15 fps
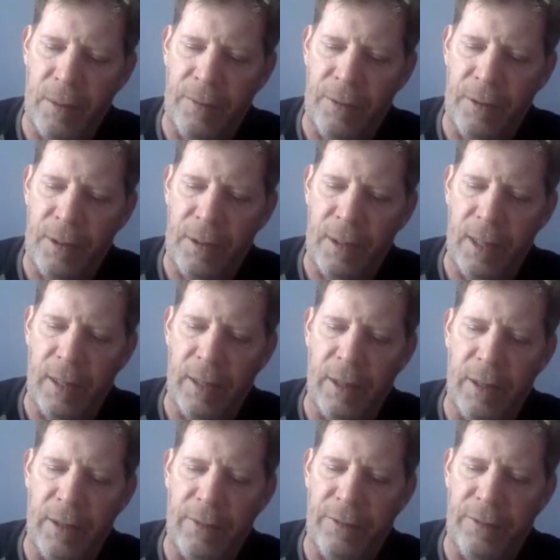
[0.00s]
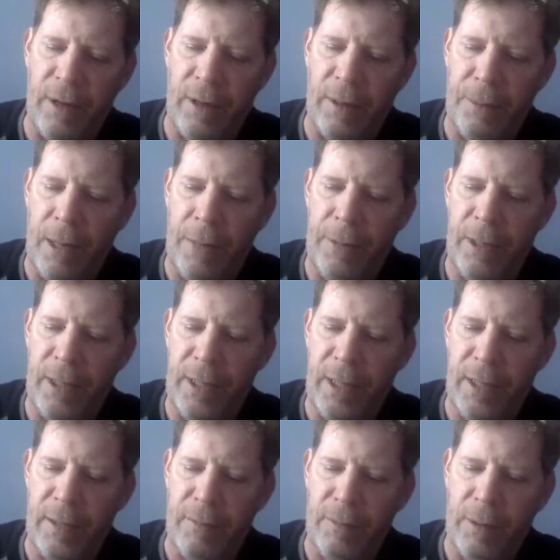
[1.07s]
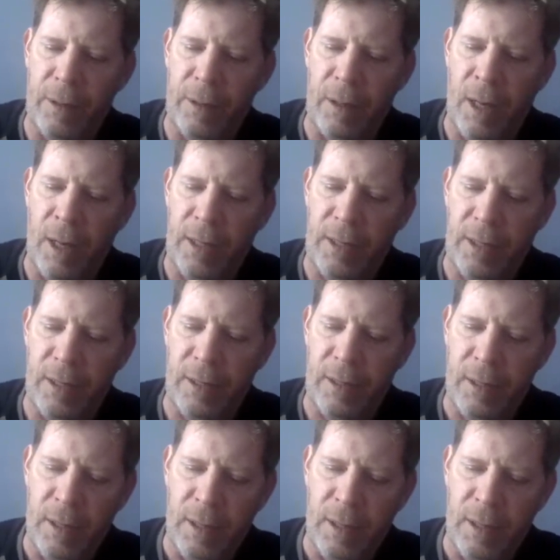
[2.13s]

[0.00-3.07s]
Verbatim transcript: the first, yeah. they're at the front of the primary season, the caucuses,